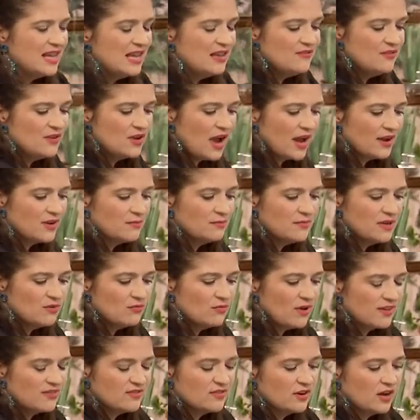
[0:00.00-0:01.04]
If you got your meat
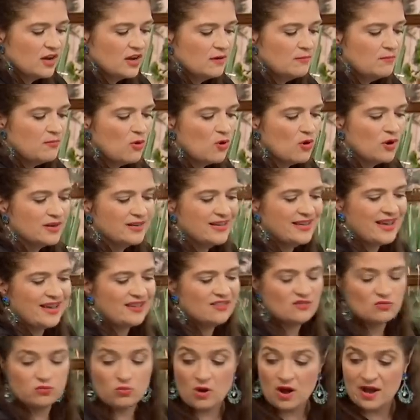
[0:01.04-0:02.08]
resting on a board,
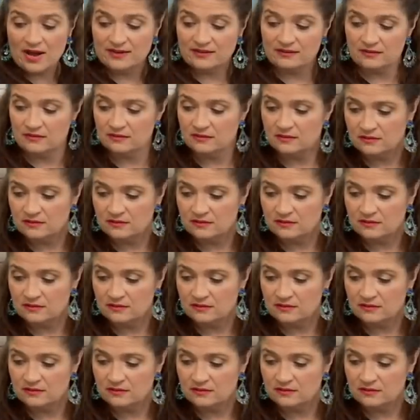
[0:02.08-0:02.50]
guess what?